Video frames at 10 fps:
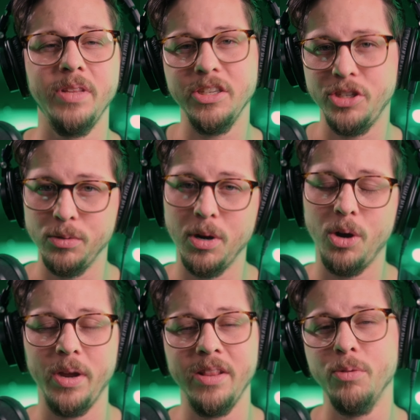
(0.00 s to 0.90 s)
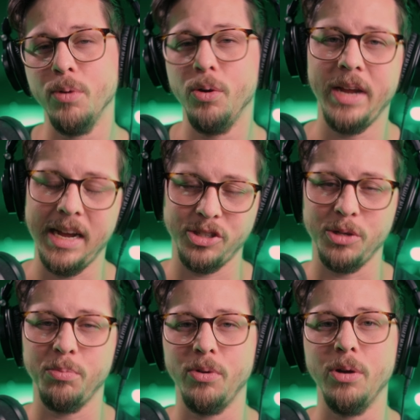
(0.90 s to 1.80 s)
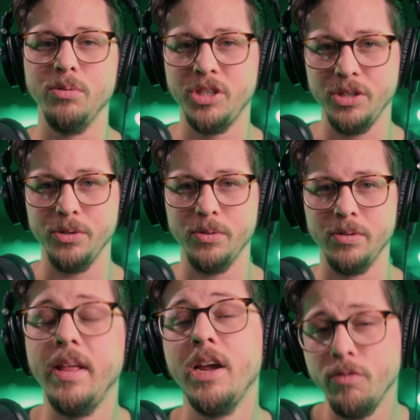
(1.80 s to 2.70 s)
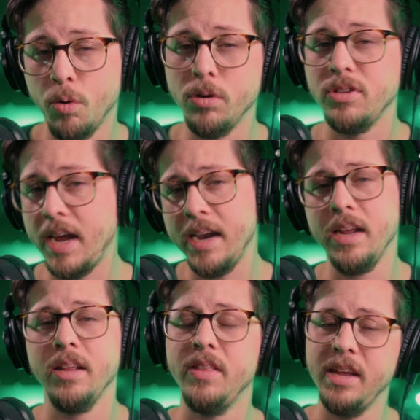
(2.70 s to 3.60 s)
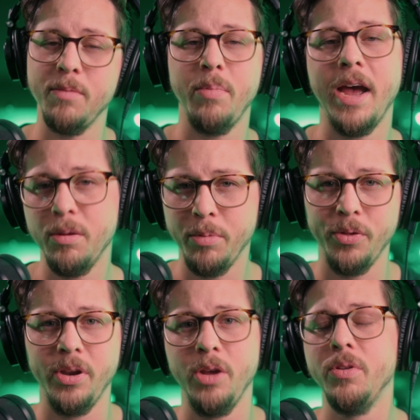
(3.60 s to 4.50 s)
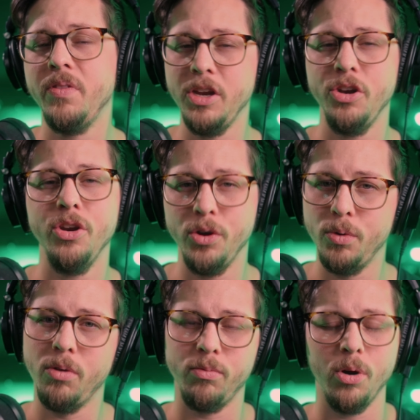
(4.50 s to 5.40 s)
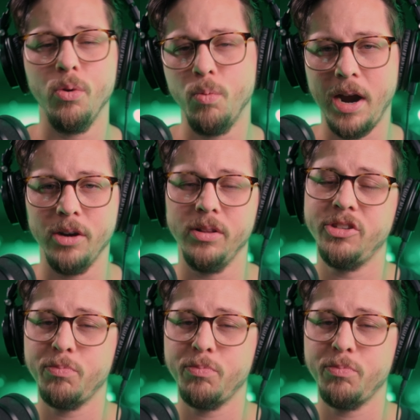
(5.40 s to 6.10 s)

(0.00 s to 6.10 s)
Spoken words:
the DUO and the Rodecaster Pro II. Like of course adding the compatibility with the new Rode Wireless